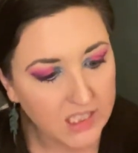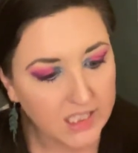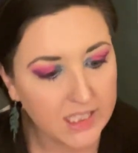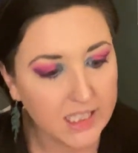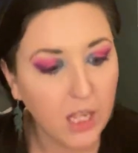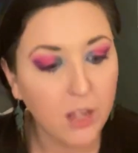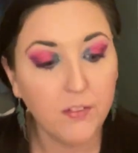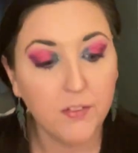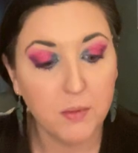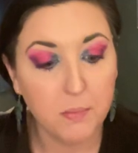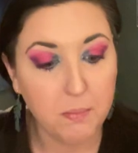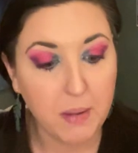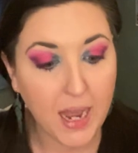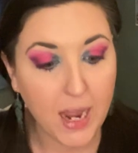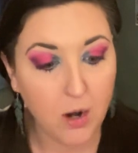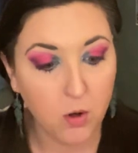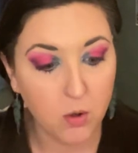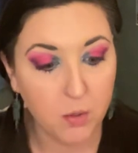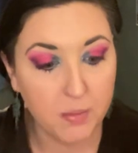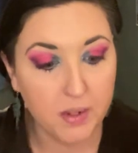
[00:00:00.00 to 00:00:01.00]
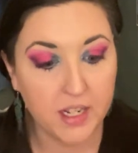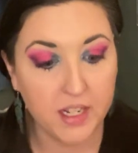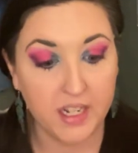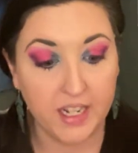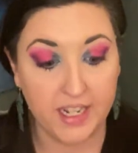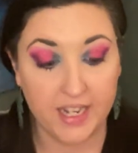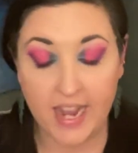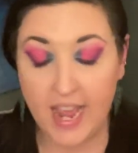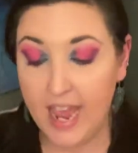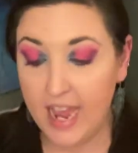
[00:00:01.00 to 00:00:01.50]
self empowerment
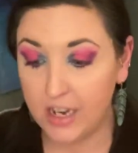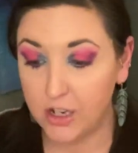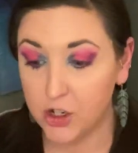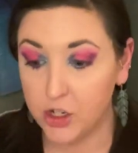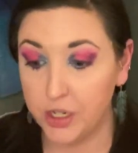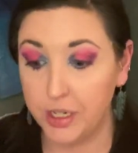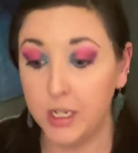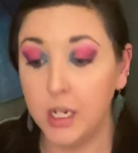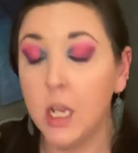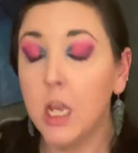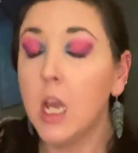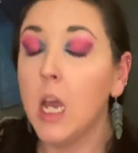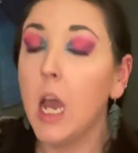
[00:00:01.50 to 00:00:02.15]
and action.